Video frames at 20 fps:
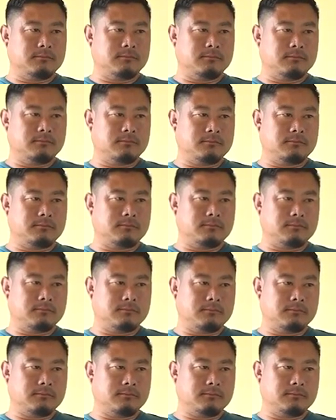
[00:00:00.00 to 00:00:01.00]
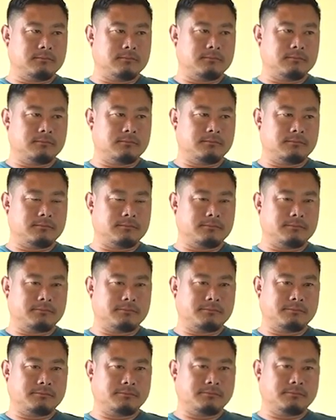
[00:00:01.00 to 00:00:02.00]

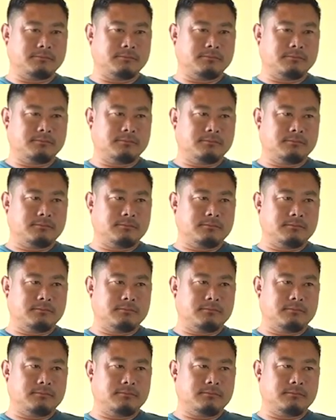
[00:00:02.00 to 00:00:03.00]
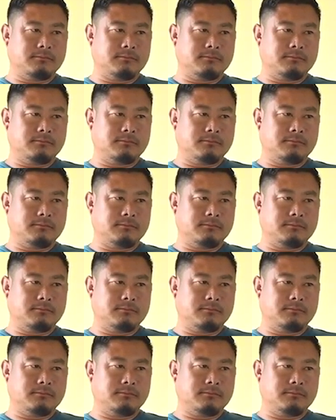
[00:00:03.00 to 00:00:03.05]
(not speaking)